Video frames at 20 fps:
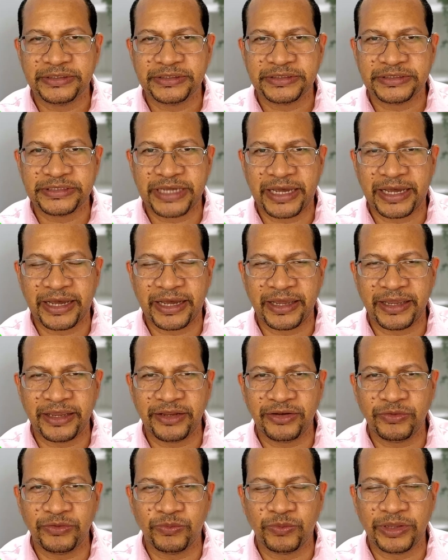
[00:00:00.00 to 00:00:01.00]

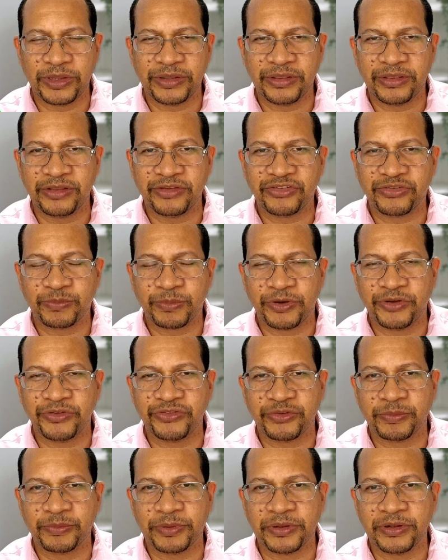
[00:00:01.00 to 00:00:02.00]
tied with this
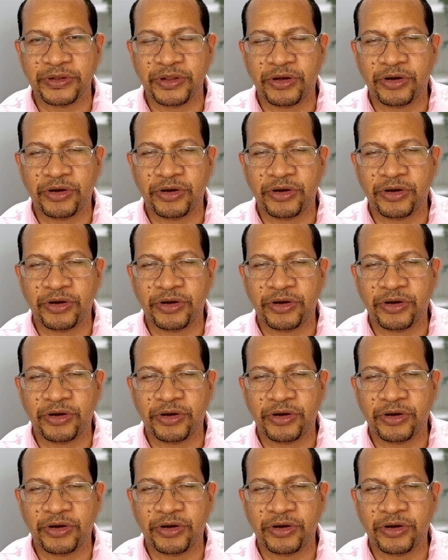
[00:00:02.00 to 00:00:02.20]
principle